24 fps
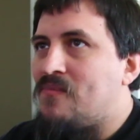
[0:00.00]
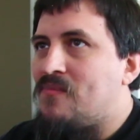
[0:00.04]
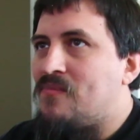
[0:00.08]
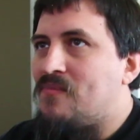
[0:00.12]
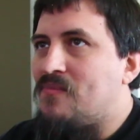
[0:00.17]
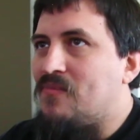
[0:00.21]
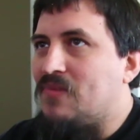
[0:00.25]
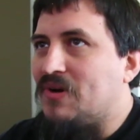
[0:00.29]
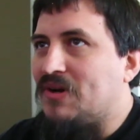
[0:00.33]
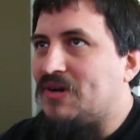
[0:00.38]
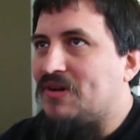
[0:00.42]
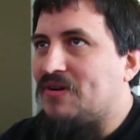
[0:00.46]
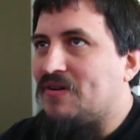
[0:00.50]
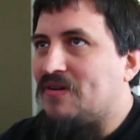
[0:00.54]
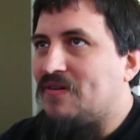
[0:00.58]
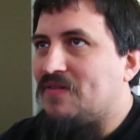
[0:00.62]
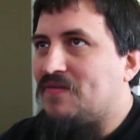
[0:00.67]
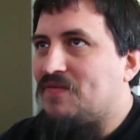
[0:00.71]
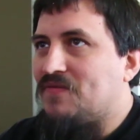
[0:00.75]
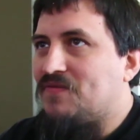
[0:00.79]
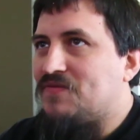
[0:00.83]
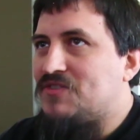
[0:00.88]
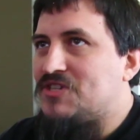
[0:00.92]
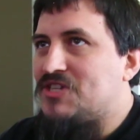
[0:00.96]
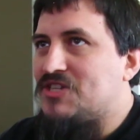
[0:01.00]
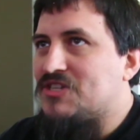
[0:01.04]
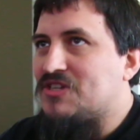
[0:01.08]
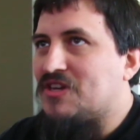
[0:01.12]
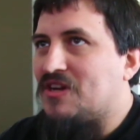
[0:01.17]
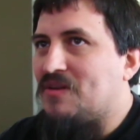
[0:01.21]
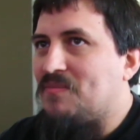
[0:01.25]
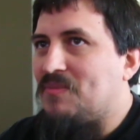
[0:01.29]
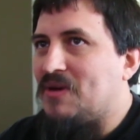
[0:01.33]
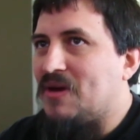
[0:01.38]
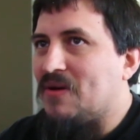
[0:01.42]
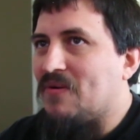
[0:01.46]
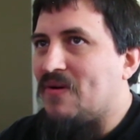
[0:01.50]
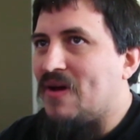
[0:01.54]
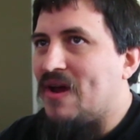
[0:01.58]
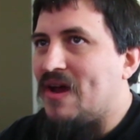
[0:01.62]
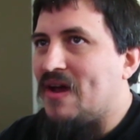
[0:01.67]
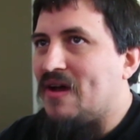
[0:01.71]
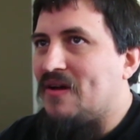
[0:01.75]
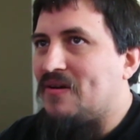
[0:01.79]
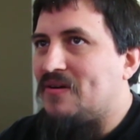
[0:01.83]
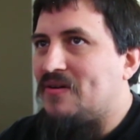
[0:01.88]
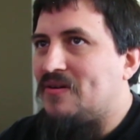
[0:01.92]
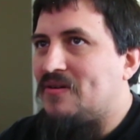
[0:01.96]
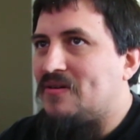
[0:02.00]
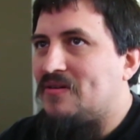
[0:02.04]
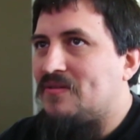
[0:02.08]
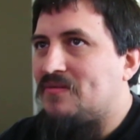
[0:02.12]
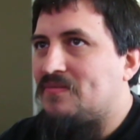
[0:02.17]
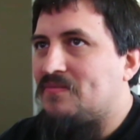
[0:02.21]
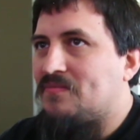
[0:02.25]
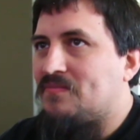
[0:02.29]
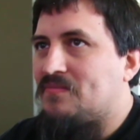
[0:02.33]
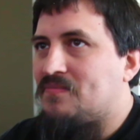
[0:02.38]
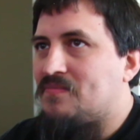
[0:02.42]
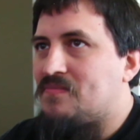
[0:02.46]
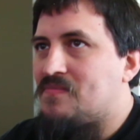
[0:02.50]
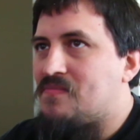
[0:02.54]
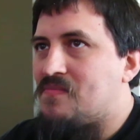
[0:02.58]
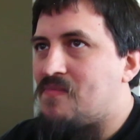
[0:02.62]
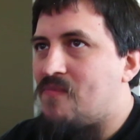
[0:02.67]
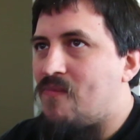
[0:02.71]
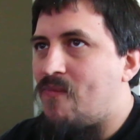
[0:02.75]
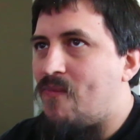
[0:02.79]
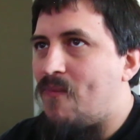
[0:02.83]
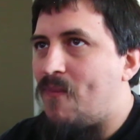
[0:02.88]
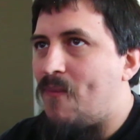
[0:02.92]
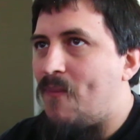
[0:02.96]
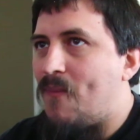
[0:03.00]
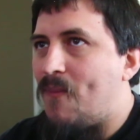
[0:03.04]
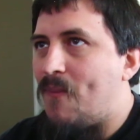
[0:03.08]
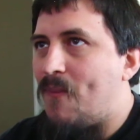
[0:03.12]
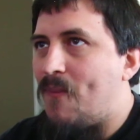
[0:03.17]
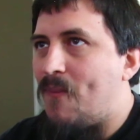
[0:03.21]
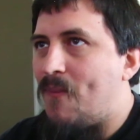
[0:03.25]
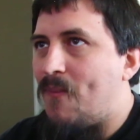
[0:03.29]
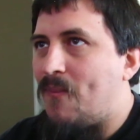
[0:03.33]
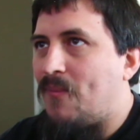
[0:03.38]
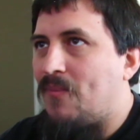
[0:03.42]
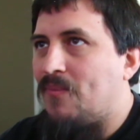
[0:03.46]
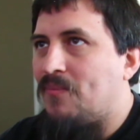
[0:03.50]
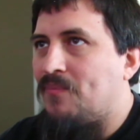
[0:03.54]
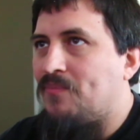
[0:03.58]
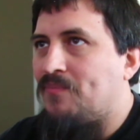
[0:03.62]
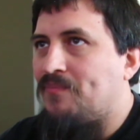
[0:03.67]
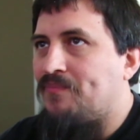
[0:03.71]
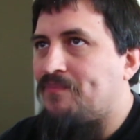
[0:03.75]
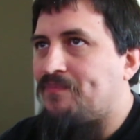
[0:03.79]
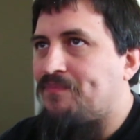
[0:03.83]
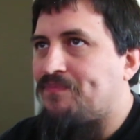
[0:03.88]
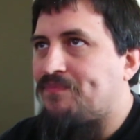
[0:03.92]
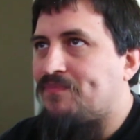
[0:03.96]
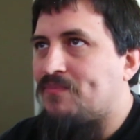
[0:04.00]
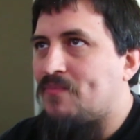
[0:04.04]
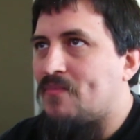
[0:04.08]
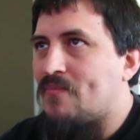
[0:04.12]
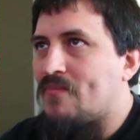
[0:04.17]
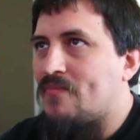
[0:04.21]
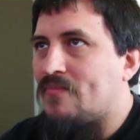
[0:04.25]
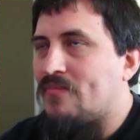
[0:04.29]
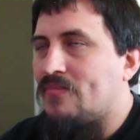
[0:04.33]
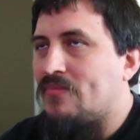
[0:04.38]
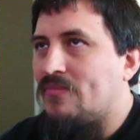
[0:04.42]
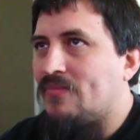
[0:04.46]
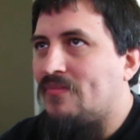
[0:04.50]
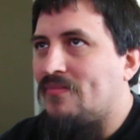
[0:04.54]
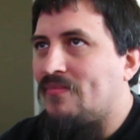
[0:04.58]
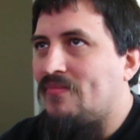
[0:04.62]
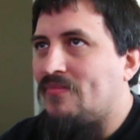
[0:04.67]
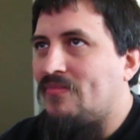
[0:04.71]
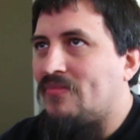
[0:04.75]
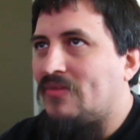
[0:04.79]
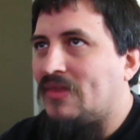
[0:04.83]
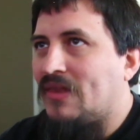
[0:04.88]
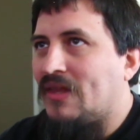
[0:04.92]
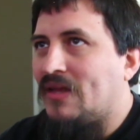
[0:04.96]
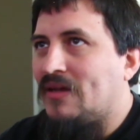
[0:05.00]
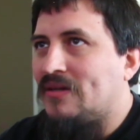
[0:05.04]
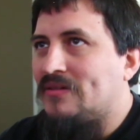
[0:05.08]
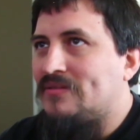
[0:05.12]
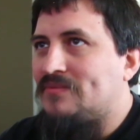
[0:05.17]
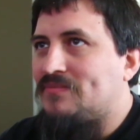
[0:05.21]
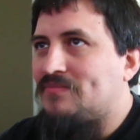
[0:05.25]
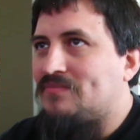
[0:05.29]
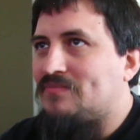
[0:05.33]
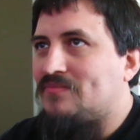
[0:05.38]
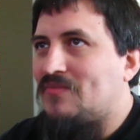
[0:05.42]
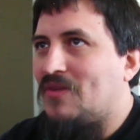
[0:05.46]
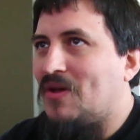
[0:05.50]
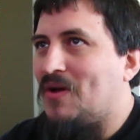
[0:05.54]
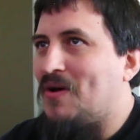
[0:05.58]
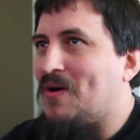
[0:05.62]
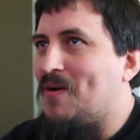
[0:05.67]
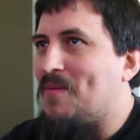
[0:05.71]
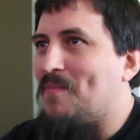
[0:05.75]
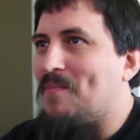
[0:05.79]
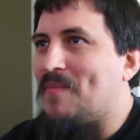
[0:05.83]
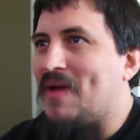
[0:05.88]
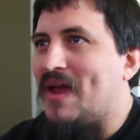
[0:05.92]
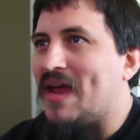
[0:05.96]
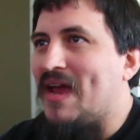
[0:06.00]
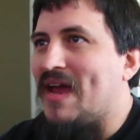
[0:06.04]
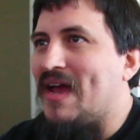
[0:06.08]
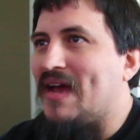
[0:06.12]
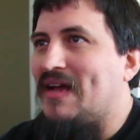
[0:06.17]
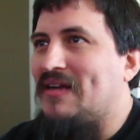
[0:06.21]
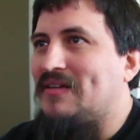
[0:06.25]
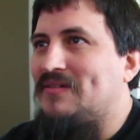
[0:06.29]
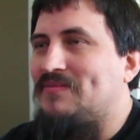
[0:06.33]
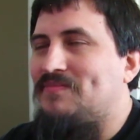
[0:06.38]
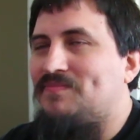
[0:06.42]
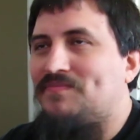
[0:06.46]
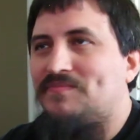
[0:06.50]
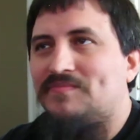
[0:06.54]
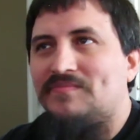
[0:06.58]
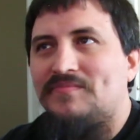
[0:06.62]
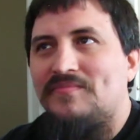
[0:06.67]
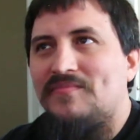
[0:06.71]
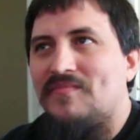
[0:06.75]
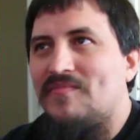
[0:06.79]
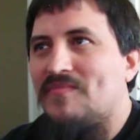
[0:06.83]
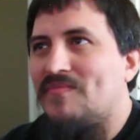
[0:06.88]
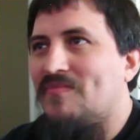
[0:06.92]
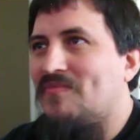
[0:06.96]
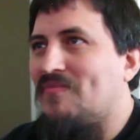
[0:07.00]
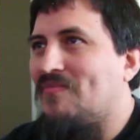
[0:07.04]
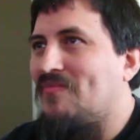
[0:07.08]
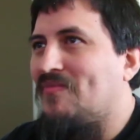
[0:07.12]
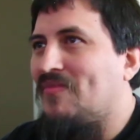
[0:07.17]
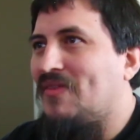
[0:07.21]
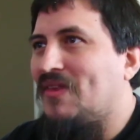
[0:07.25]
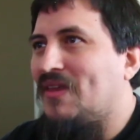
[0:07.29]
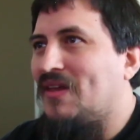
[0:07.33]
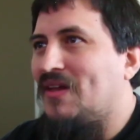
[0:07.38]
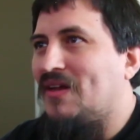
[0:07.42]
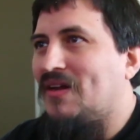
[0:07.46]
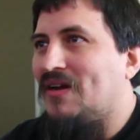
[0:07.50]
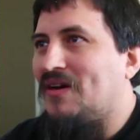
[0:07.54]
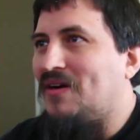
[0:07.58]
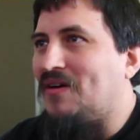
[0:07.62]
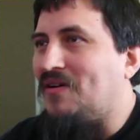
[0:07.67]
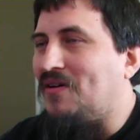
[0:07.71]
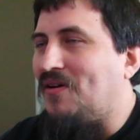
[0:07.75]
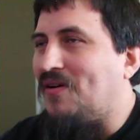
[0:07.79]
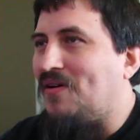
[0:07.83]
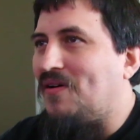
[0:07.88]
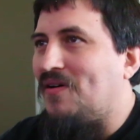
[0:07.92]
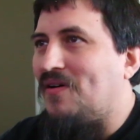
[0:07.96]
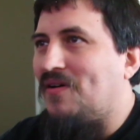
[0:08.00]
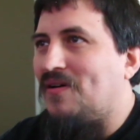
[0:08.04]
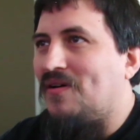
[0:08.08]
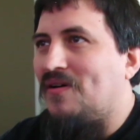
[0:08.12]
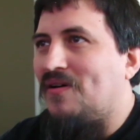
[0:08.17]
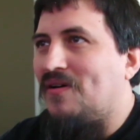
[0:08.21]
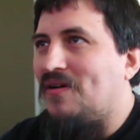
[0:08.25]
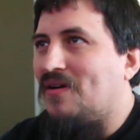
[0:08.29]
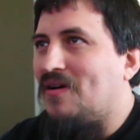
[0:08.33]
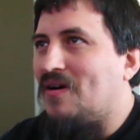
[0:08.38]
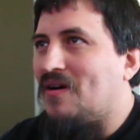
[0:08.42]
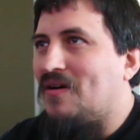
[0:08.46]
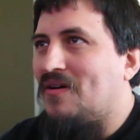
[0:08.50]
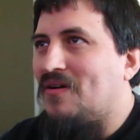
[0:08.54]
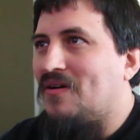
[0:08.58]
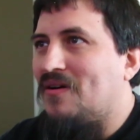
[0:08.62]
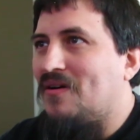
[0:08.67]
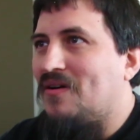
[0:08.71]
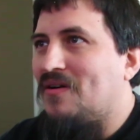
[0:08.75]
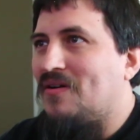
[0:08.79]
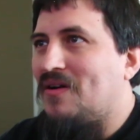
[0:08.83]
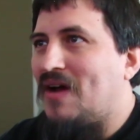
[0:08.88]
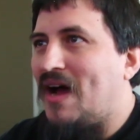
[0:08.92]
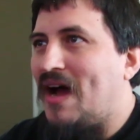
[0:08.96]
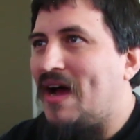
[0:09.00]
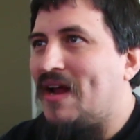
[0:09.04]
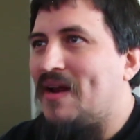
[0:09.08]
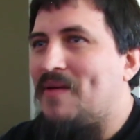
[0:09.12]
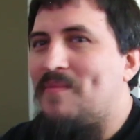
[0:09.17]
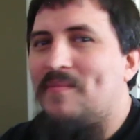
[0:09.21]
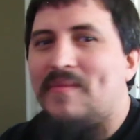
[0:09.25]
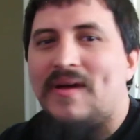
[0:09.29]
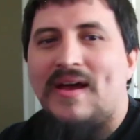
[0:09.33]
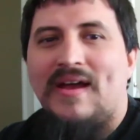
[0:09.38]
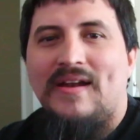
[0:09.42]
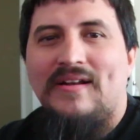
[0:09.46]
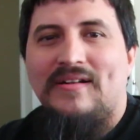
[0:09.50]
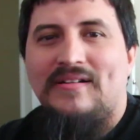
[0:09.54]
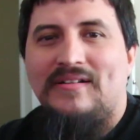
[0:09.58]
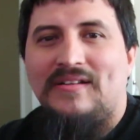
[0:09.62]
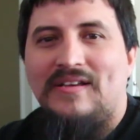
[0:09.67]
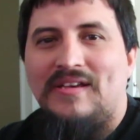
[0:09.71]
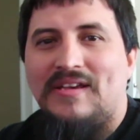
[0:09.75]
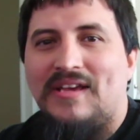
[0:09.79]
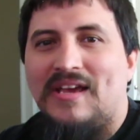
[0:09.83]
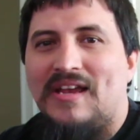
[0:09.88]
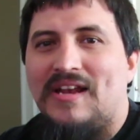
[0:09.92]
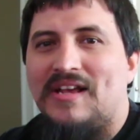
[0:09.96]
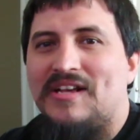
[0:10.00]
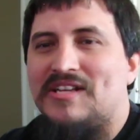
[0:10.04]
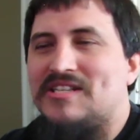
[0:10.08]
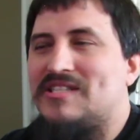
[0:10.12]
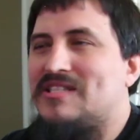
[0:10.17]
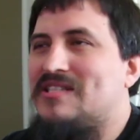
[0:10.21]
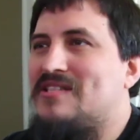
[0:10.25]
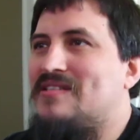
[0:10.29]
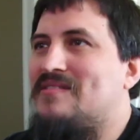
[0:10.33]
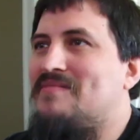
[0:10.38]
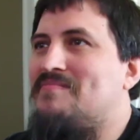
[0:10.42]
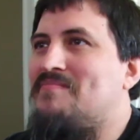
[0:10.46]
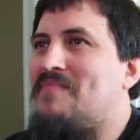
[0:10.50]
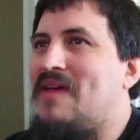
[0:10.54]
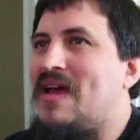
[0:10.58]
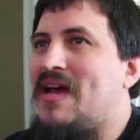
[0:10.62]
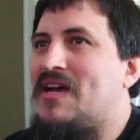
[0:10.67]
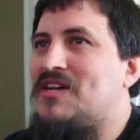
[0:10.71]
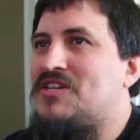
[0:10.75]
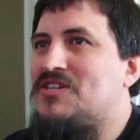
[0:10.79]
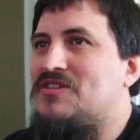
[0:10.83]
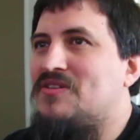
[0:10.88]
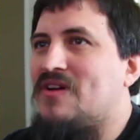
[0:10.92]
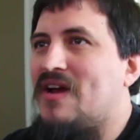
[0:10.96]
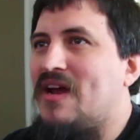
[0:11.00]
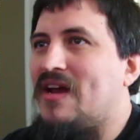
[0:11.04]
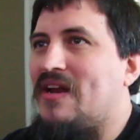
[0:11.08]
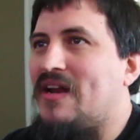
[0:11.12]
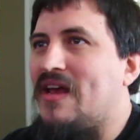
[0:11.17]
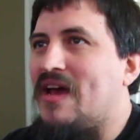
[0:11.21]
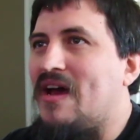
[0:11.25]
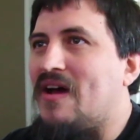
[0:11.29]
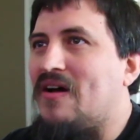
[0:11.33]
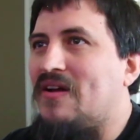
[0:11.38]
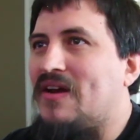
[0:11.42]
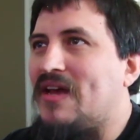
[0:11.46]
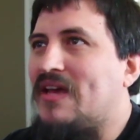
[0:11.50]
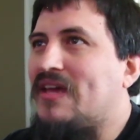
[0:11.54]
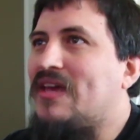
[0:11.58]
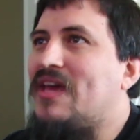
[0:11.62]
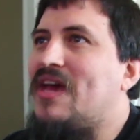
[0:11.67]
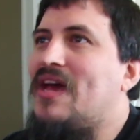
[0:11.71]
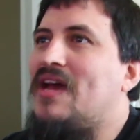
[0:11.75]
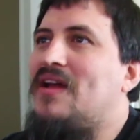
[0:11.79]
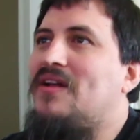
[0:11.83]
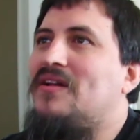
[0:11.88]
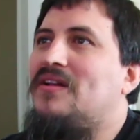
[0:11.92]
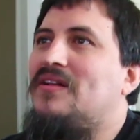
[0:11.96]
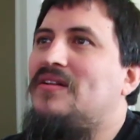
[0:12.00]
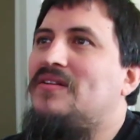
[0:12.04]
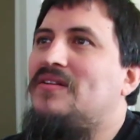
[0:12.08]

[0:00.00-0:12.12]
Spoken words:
I'm wondering if she's going to be around. Oh, man. Absolutely, no absence of automatically getting smashed right now, and I can't